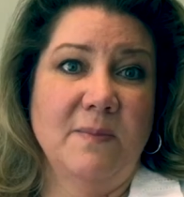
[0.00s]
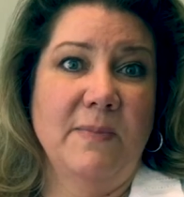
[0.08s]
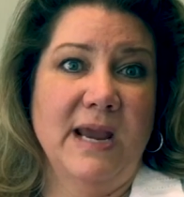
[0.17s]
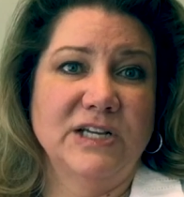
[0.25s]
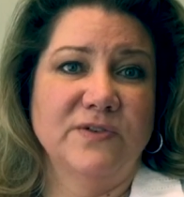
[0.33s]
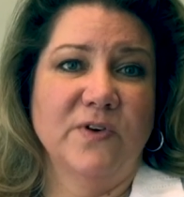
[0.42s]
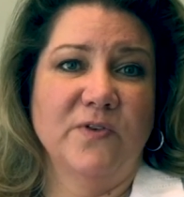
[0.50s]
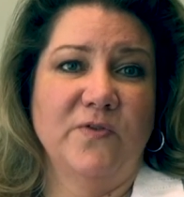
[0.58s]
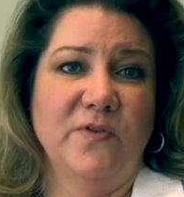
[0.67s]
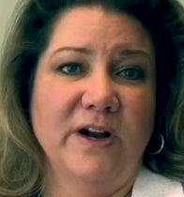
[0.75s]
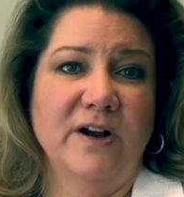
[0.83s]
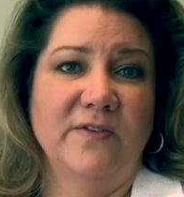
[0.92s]
It makes for a
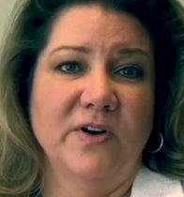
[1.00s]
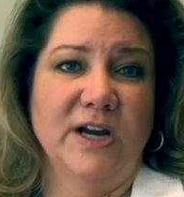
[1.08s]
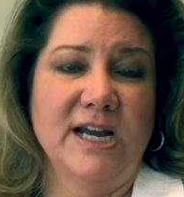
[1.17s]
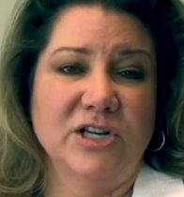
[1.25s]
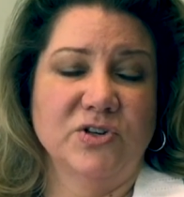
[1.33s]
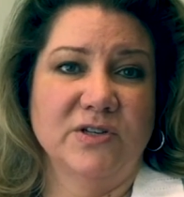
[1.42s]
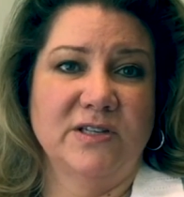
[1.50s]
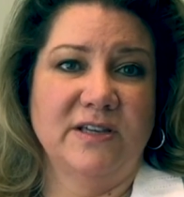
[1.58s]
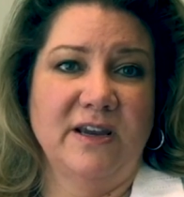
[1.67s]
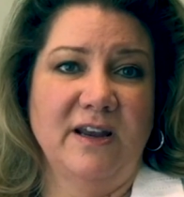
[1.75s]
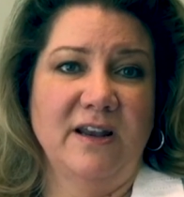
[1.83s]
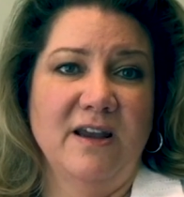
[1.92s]
very, very
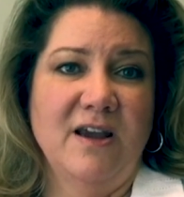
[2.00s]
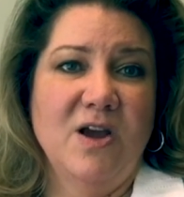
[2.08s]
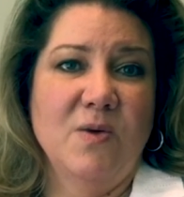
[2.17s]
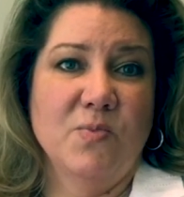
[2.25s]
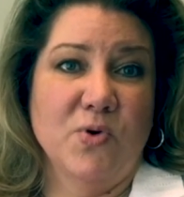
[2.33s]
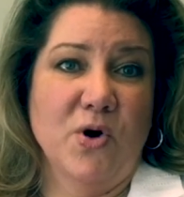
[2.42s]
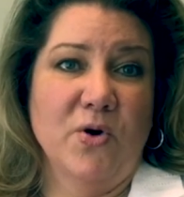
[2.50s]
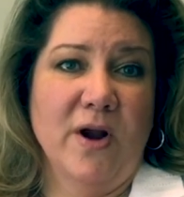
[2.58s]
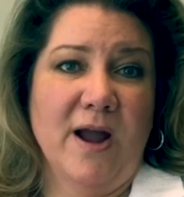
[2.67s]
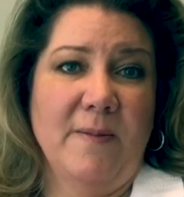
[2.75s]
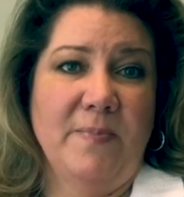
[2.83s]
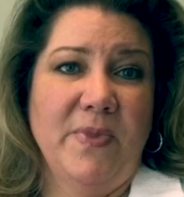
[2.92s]
interesting
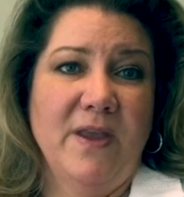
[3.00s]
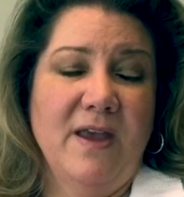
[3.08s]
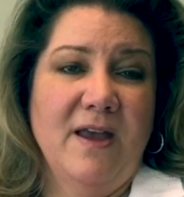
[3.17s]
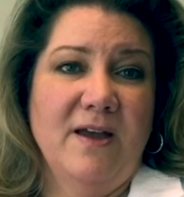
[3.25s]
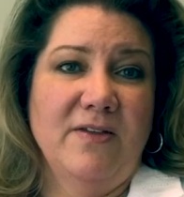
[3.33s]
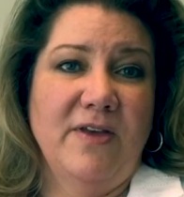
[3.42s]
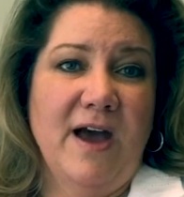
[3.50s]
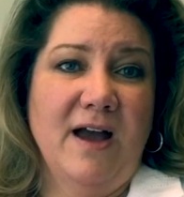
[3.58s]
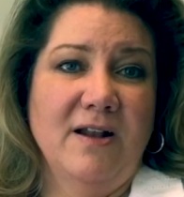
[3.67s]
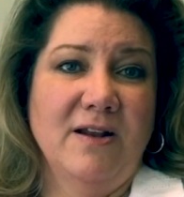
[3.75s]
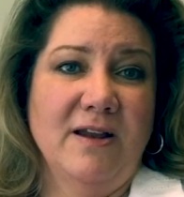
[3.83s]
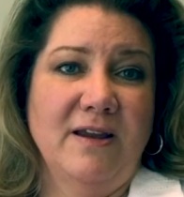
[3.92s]
program
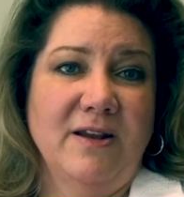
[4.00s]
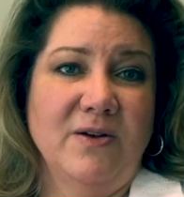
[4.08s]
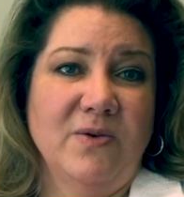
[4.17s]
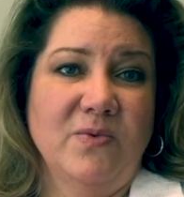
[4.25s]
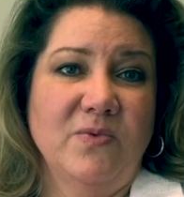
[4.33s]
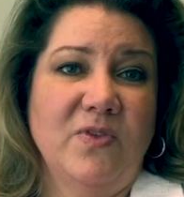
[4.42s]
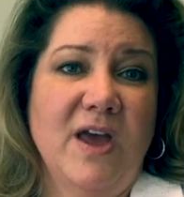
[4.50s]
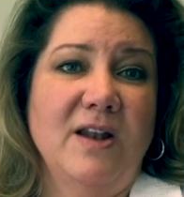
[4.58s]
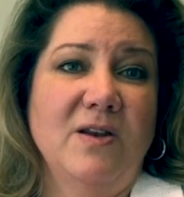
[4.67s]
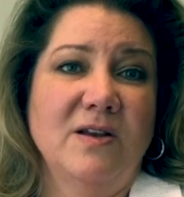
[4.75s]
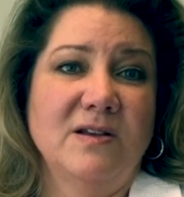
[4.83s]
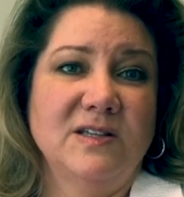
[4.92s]
that,
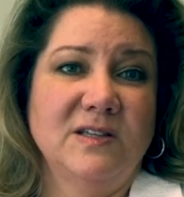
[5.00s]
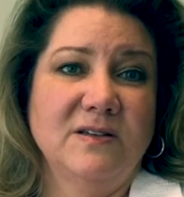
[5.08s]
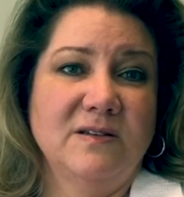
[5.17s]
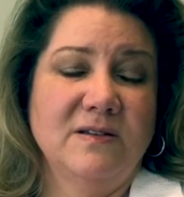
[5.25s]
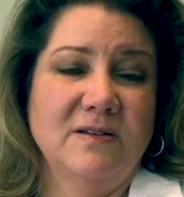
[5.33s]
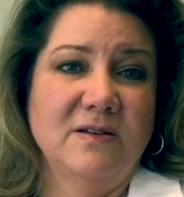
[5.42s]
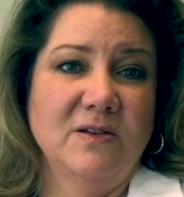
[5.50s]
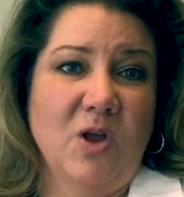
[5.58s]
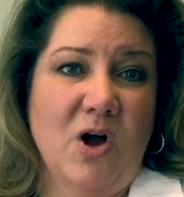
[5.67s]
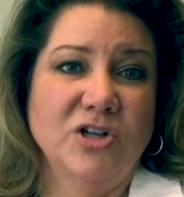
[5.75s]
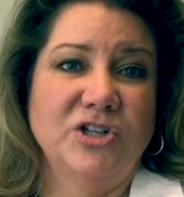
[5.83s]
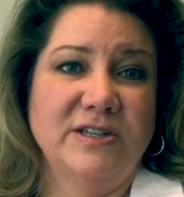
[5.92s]
then
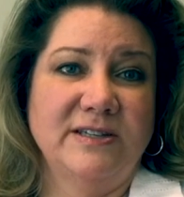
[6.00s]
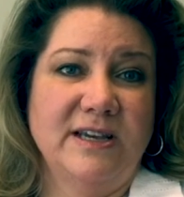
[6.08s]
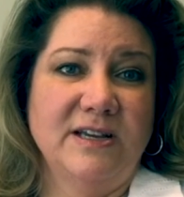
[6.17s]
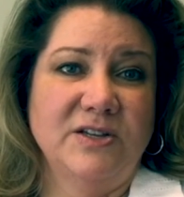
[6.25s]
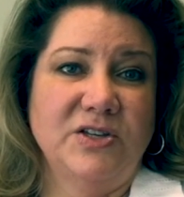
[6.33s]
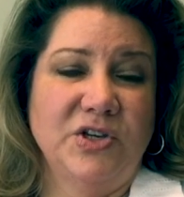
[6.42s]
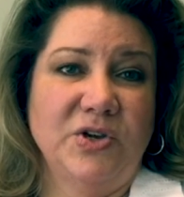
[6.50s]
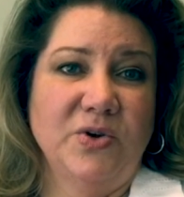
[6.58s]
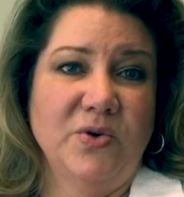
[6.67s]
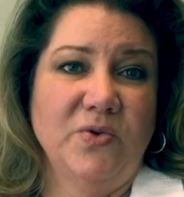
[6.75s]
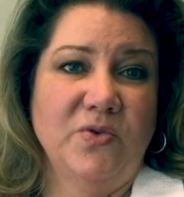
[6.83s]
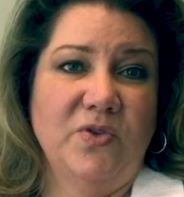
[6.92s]
launches
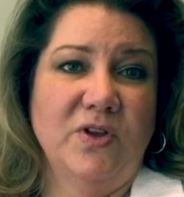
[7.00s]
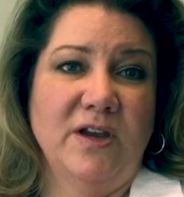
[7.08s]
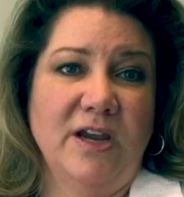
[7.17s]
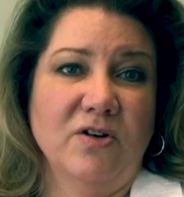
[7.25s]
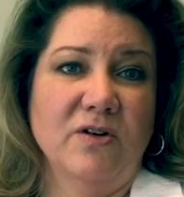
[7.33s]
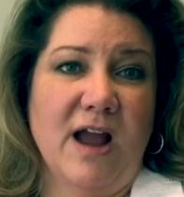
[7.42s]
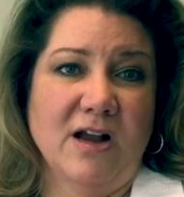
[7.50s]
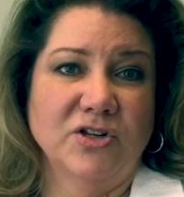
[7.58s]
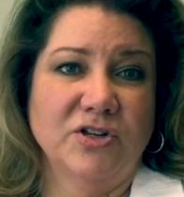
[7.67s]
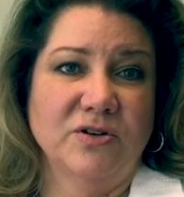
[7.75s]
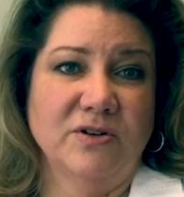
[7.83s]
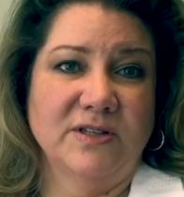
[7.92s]
into the
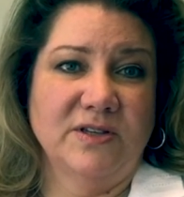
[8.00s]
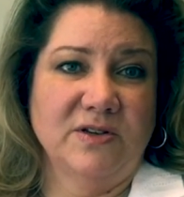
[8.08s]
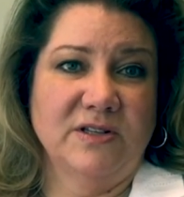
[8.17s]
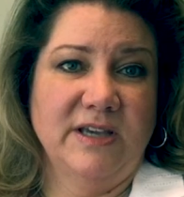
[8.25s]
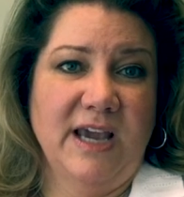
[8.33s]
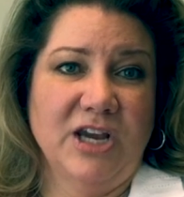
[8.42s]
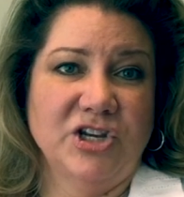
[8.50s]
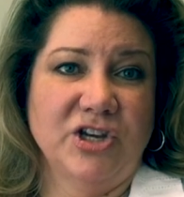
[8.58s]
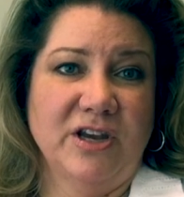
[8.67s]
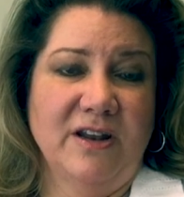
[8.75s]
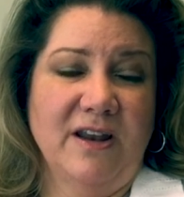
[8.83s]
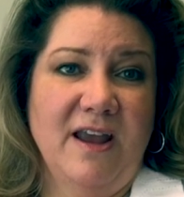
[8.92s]
International
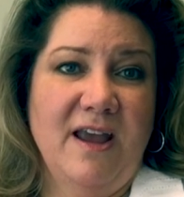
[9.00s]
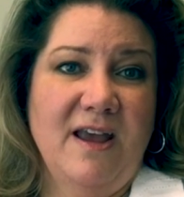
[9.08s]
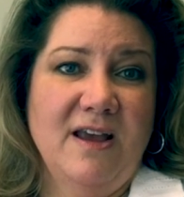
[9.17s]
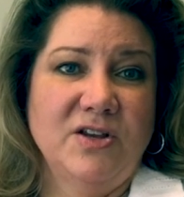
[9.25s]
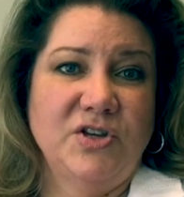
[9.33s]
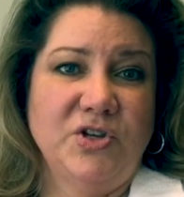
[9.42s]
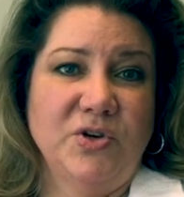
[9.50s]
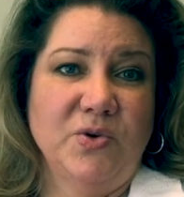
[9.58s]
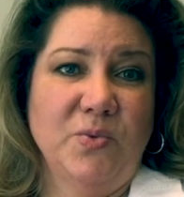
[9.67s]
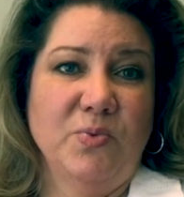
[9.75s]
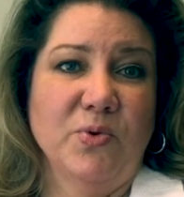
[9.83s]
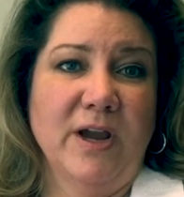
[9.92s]
Association
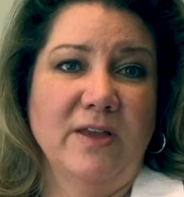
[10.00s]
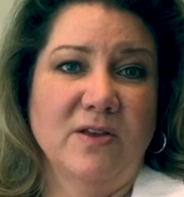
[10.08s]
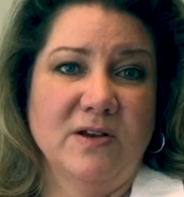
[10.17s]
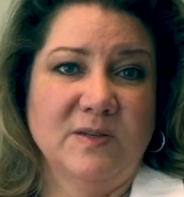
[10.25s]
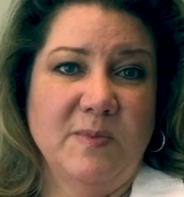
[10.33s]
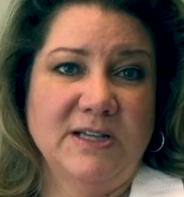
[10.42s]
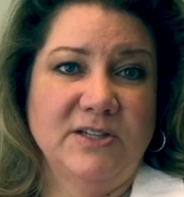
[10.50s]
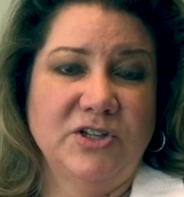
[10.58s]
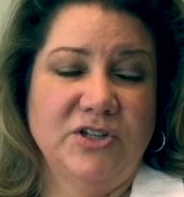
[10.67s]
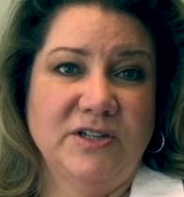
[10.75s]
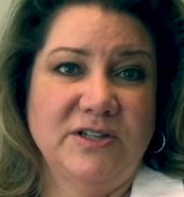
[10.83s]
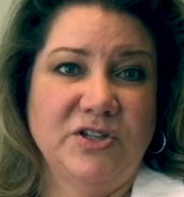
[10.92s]
to bring those
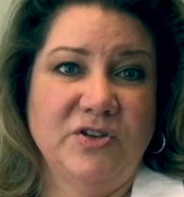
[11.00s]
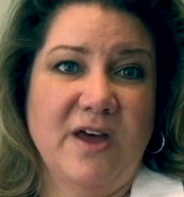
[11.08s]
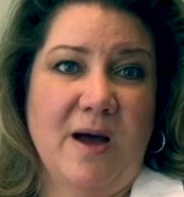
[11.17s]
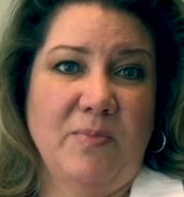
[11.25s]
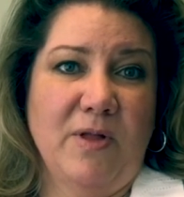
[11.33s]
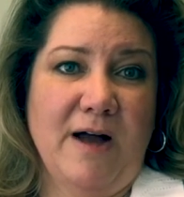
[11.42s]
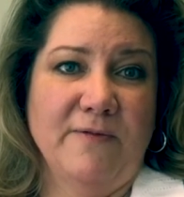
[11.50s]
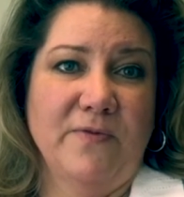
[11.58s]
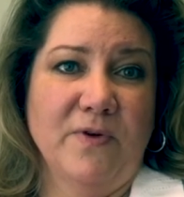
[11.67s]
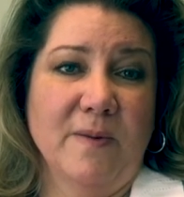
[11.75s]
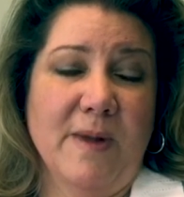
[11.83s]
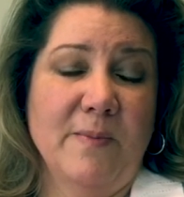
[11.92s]
messages to that
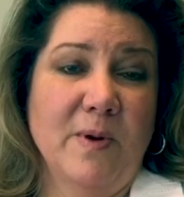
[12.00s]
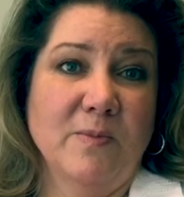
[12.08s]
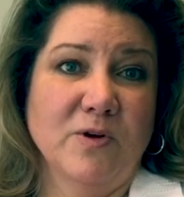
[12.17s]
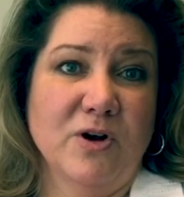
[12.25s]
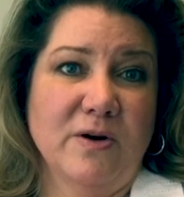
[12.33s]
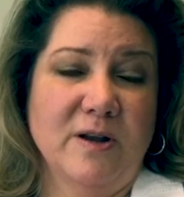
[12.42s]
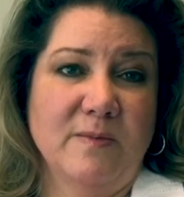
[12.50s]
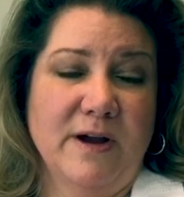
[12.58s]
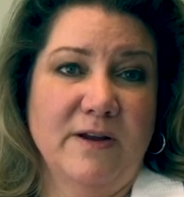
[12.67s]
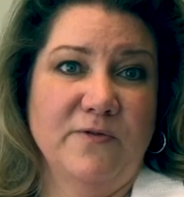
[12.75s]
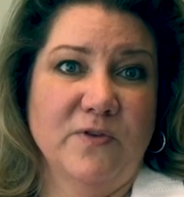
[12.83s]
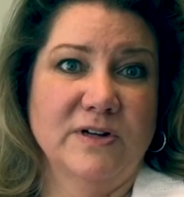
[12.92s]
platform. I remember going to
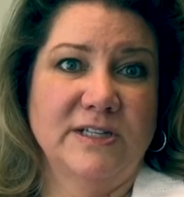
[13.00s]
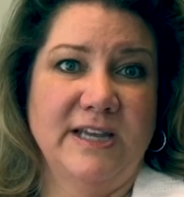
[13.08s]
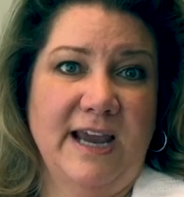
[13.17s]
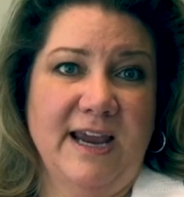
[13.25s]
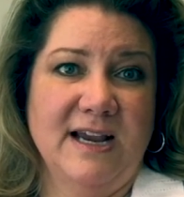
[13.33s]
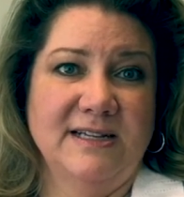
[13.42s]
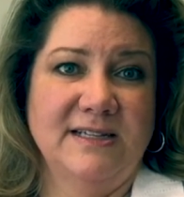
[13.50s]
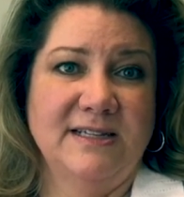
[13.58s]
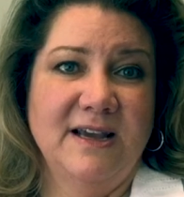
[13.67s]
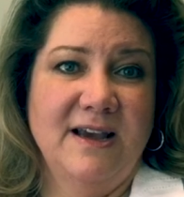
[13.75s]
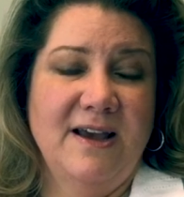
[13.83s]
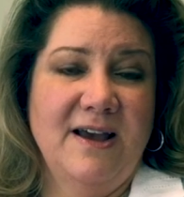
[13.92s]
my first
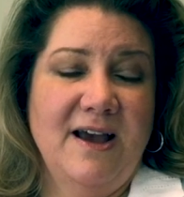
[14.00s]
ACE.